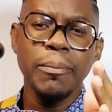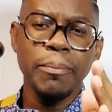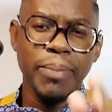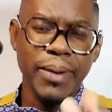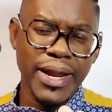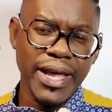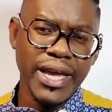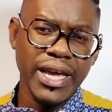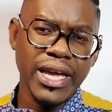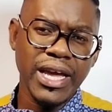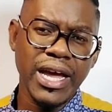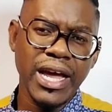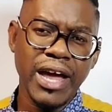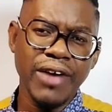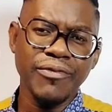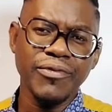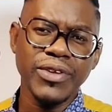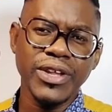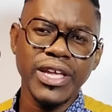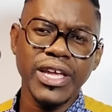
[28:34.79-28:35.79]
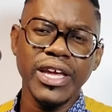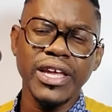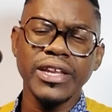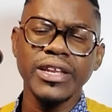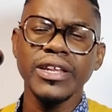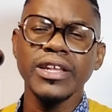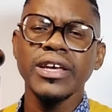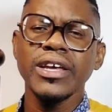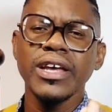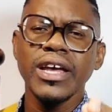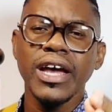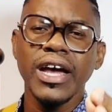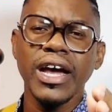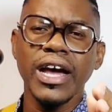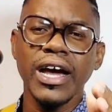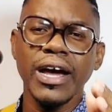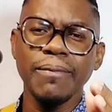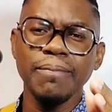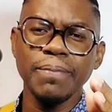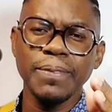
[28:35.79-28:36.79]
Black African,
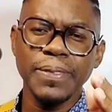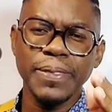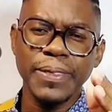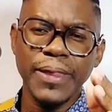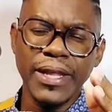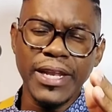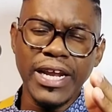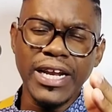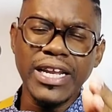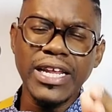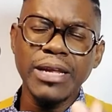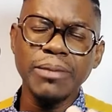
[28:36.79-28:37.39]
that